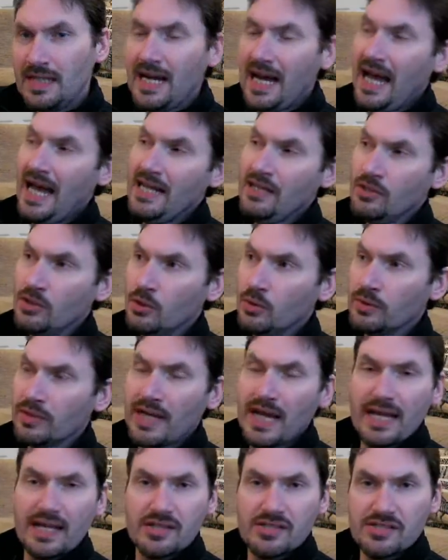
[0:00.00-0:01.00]
I know that
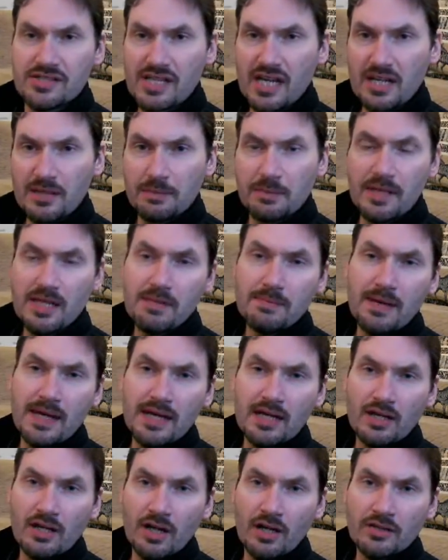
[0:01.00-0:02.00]
I could set up an eBay
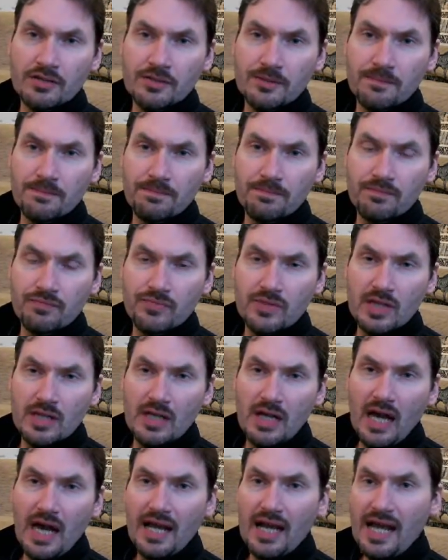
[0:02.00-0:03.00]
account
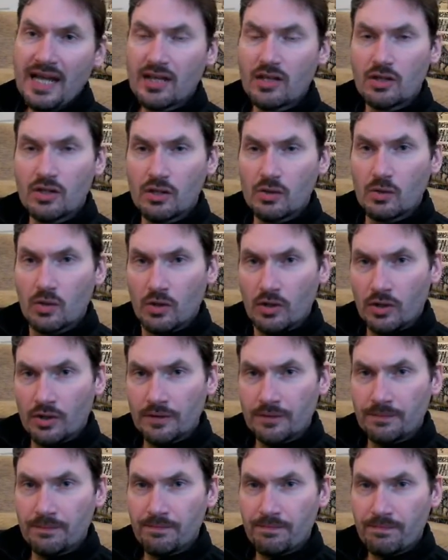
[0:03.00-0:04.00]
and I could go
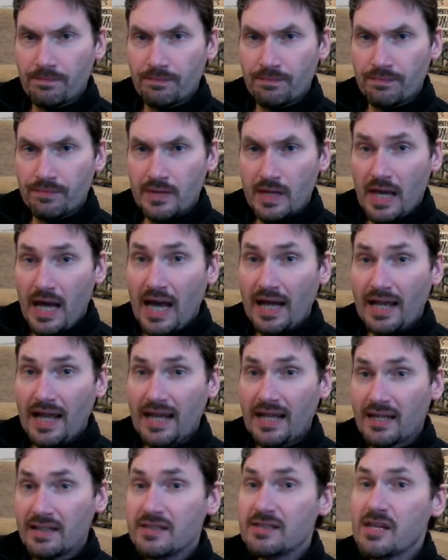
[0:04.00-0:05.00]
on and I
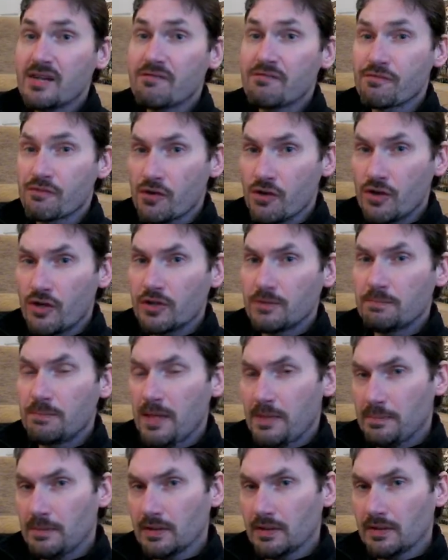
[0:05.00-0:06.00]
could defraud
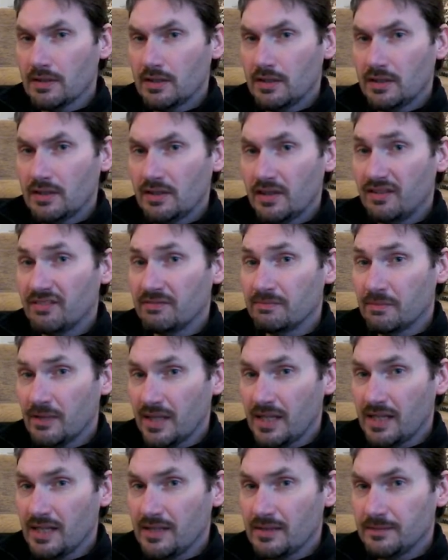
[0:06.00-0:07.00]
people of
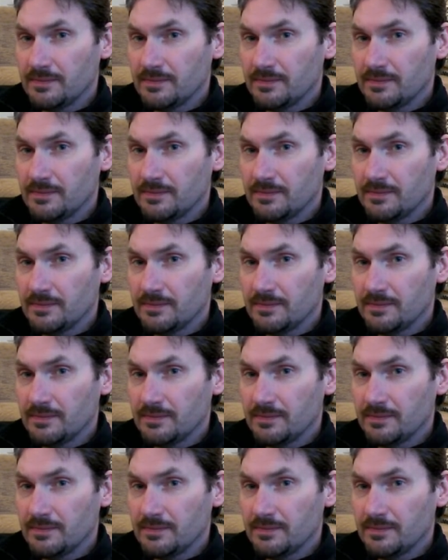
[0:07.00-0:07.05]
money.